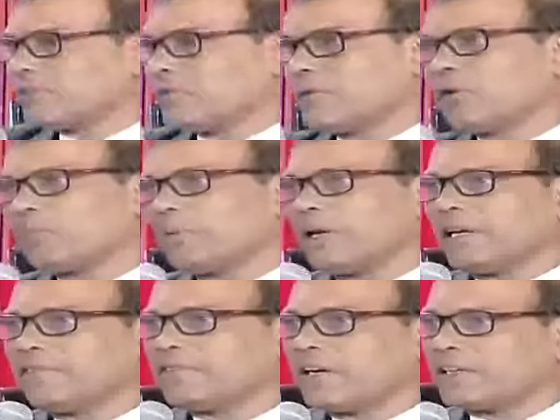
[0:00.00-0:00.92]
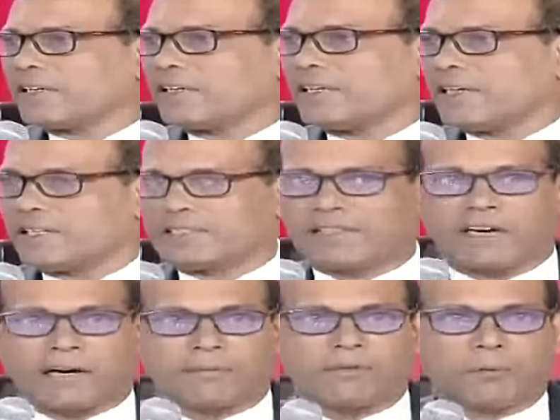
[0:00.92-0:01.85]
do not believe that he has
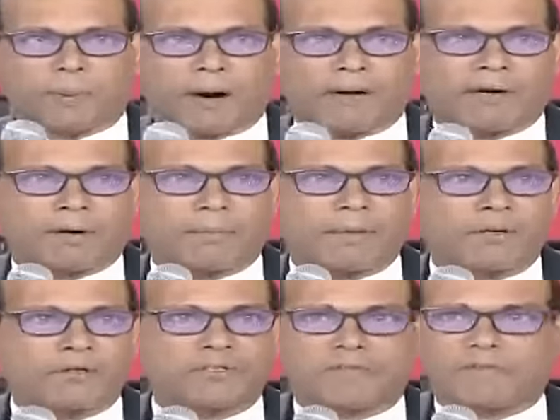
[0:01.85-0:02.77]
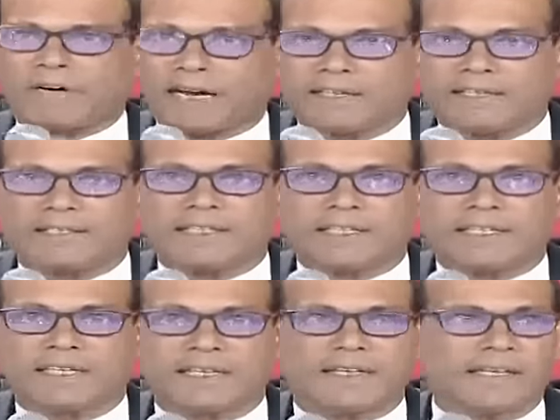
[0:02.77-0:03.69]
come to power because of an
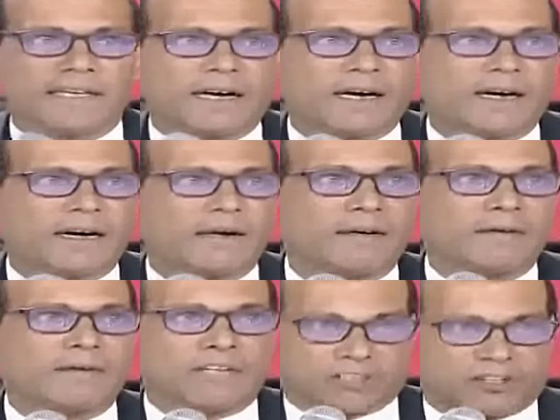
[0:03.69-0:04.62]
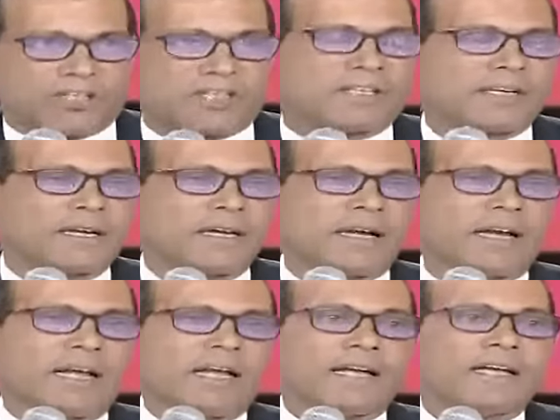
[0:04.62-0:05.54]
anti-India rhetoric.
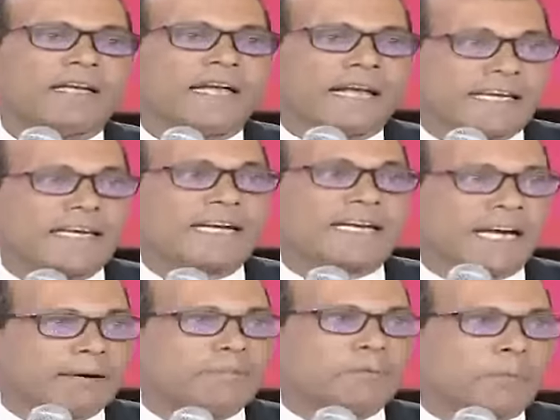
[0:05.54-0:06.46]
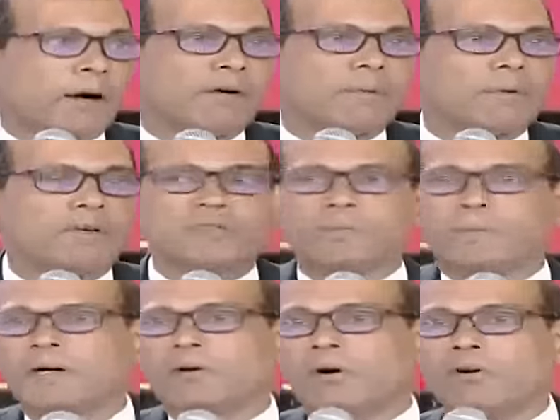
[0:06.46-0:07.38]
He came to power because
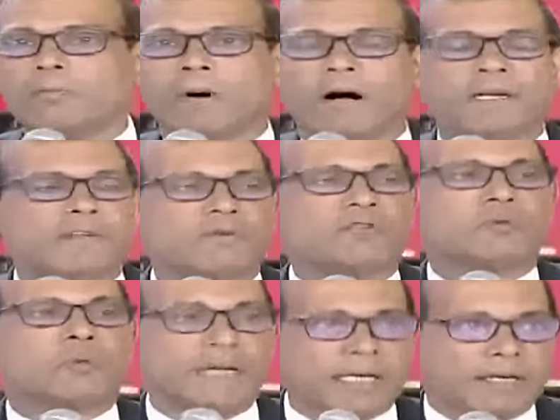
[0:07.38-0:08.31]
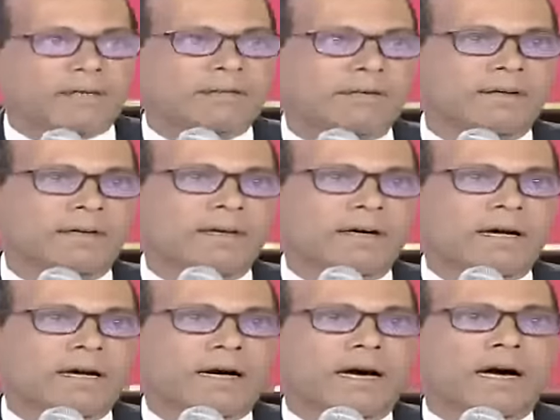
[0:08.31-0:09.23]
my old party was weak.
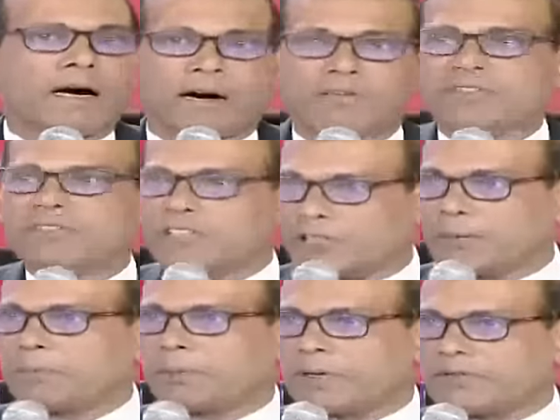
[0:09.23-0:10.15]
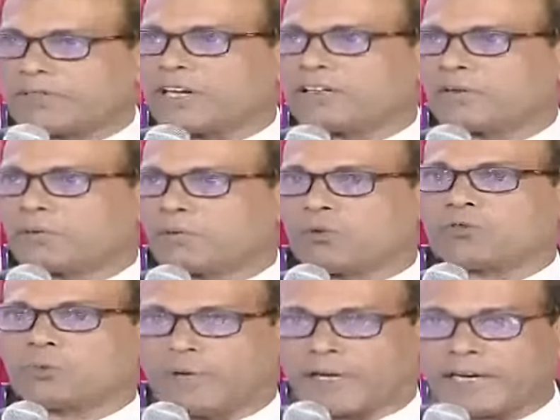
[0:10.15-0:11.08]
Our sitting president
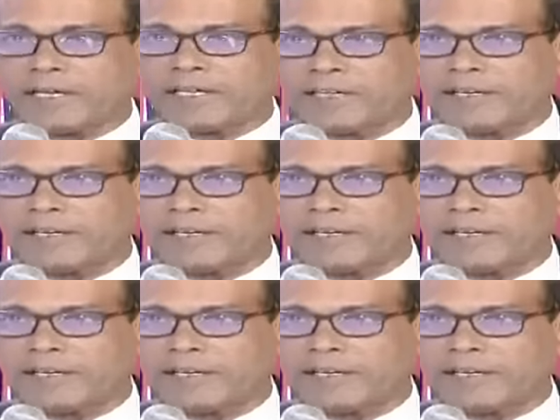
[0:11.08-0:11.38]
was weak.